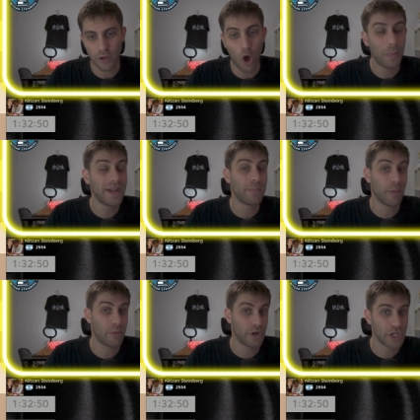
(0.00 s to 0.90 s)
opening
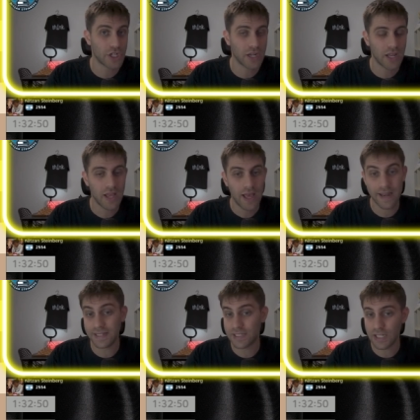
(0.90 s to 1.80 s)
preparation and
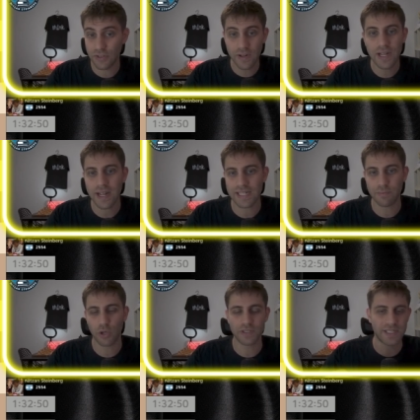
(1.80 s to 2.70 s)
it's really nice
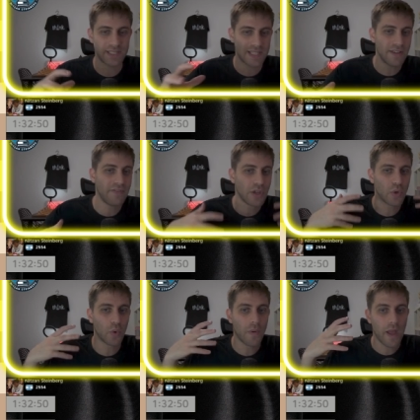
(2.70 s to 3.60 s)
because he's giving
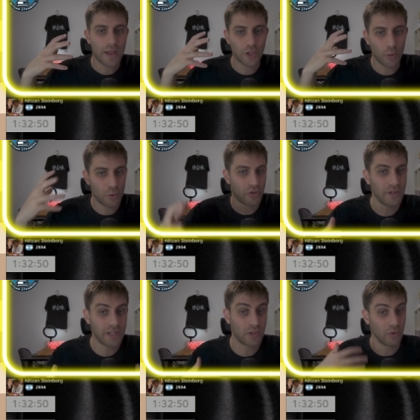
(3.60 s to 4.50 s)
you the
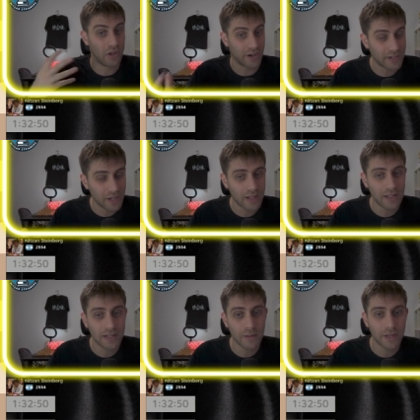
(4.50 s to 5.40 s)
opportunity to learn a
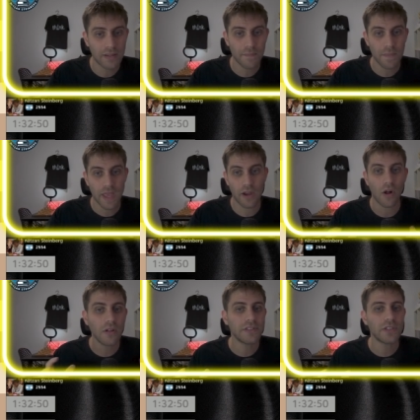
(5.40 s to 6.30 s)
little bit and
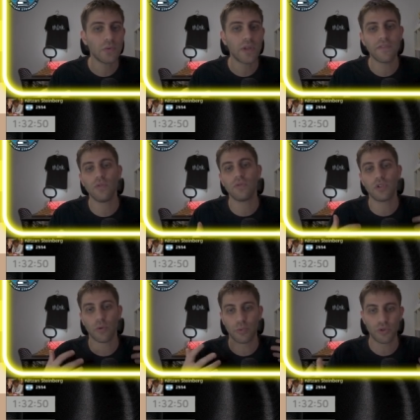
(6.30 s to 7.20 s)
also give you
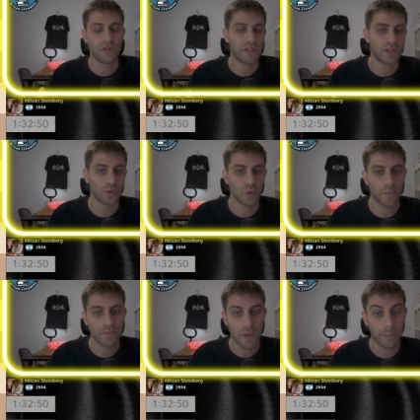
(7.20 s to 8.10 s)
the opportunity to
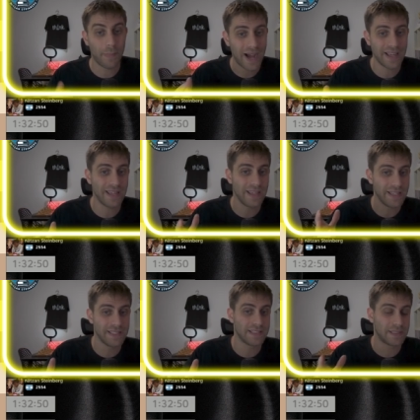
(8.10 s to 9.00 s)
buy
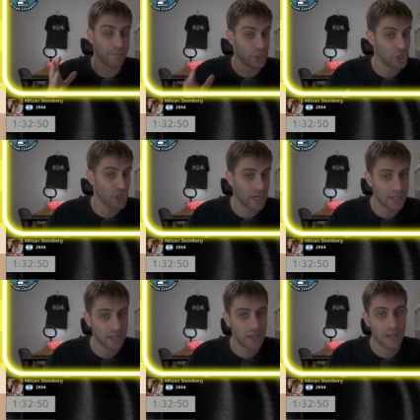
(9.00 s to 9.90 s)
his PGN